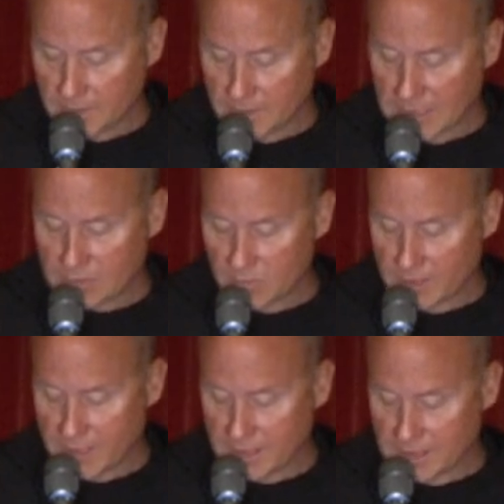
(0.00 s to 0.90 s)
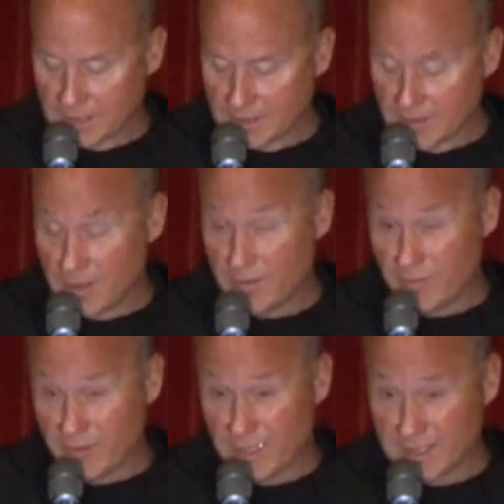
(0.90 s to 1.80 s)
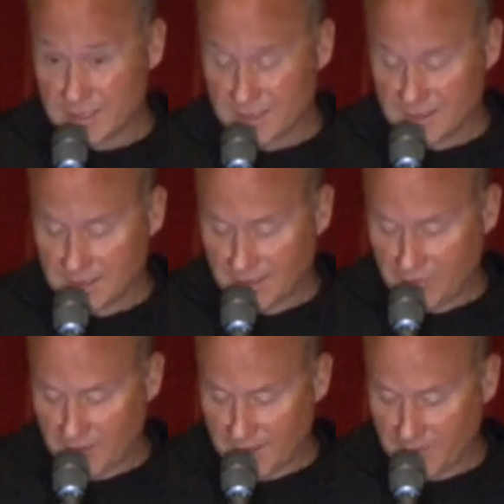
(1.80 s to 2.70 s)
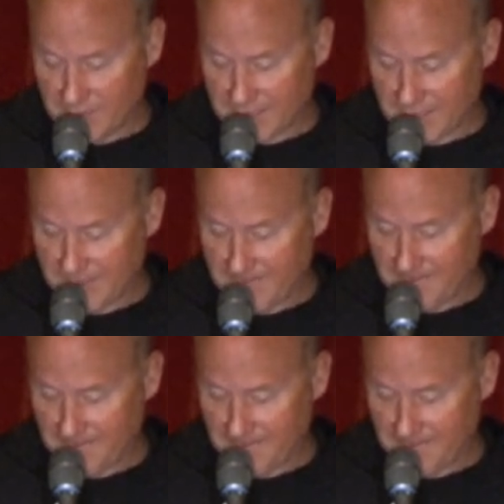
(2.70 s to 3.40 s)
That's what the kids like to call a flex, if you didn't pick that up.